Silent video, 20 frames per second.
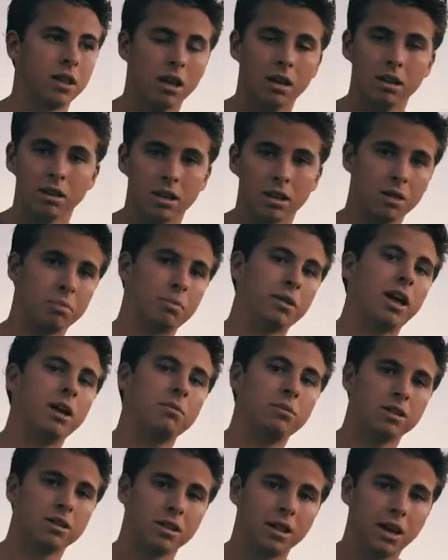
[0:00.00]
Luckily, the
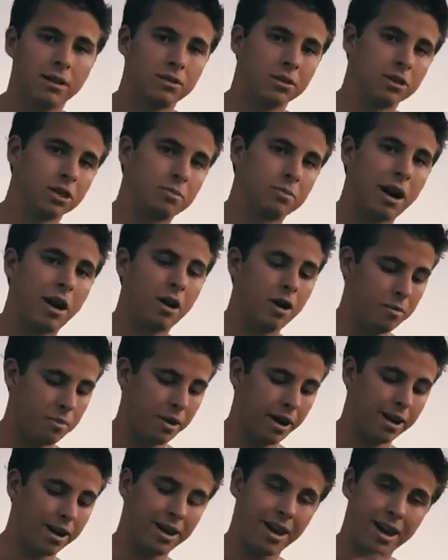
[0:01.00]
Platyballs level is
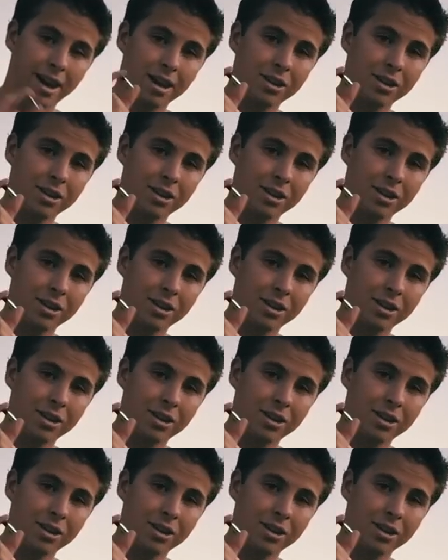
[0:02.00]
powered by an